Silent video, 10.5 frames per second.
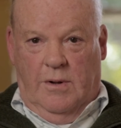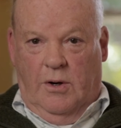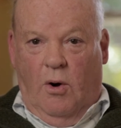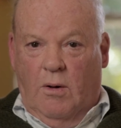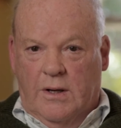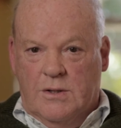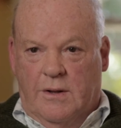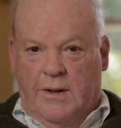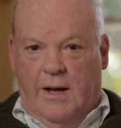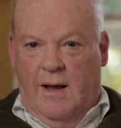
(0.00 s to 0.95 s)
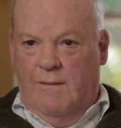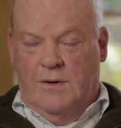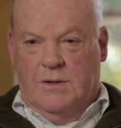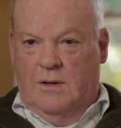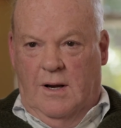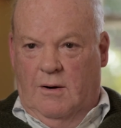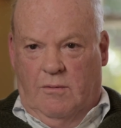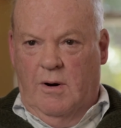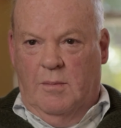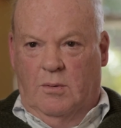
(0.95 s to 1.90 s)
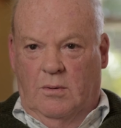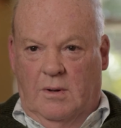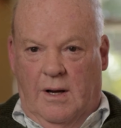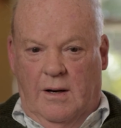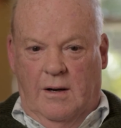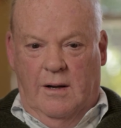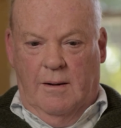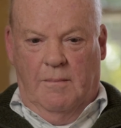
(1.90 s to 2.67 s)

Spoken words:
knowledge that they have is incredible, and